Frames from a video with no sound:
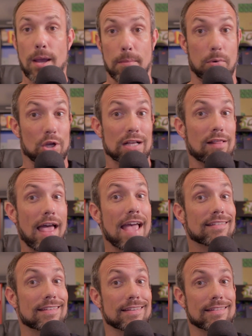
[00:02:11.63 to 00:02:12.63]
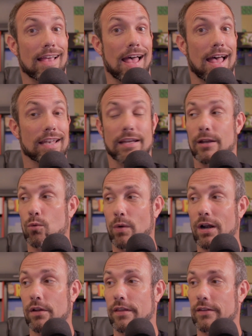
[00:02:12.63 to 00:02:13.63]
put glasses on and
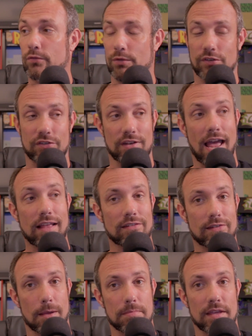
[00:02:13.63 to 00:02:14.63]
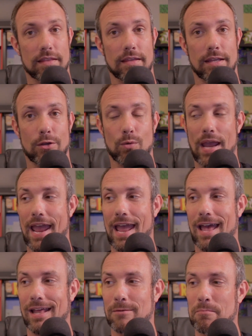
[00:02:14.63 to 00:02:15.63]
wear this, which is not something that you
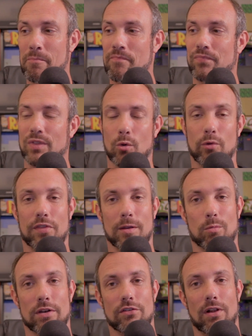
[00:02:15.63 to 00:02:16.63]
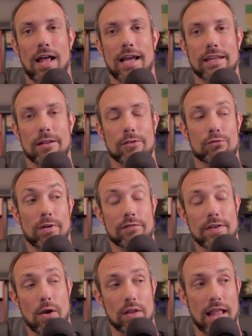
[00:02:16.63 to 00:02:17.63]
had with the original Oculus
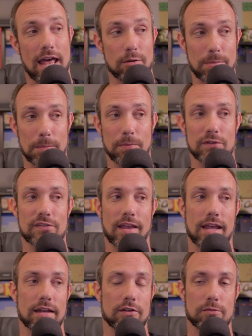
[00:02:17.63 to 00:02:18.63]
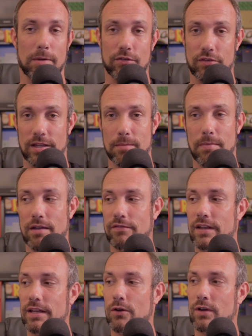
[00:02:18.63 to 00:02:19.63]
Rift. Now, a lot of people said, especially in my
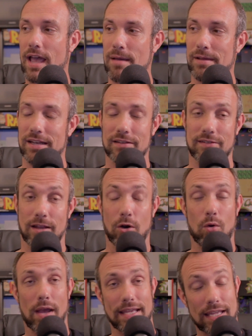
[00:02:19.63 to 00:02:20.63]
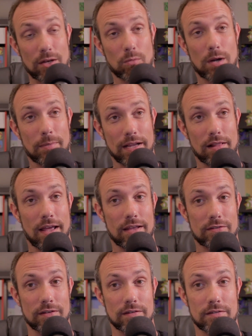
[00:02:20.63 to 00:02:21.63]
video, commented and said, oh, I can wear my
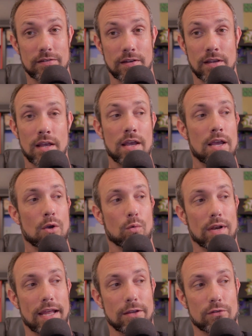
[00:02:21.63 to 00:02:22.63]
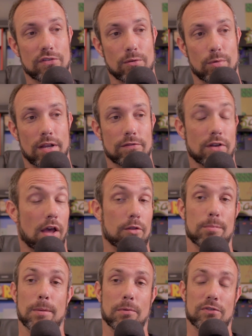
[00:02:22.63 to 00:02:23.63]
glasses when I use the Rift.
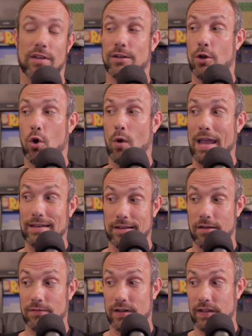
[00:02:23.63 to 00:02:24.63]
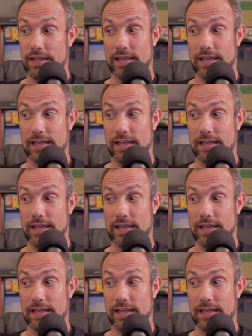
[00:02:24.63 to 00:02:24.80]
Other people said, no, I definitely